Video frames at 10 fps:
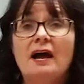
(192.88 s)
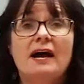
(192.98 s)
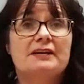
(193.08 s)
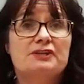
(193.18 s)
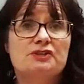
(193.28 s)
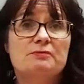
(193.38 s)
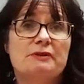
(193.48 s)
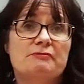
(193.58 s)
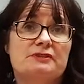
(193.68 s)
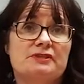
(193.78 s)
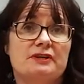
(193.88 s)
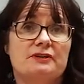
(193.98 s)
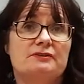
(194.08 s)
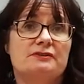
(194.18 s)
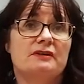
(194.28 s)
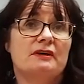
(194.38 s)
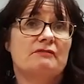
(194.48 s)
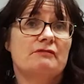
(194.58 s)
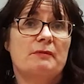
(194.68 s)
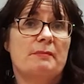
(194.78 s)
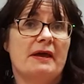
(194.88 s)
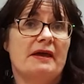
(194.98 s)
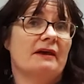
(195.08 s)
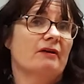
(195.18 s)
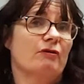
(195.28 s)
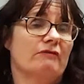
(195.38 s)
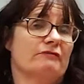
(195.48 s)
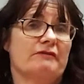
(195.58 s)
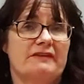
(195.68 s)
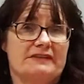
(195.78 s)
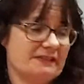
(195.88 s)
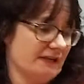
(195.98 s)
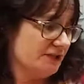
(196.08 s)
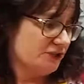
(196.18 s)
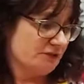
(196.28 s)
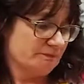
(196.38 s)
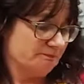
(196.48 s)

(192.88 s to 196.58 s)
and it should be returned for repair or for investigation.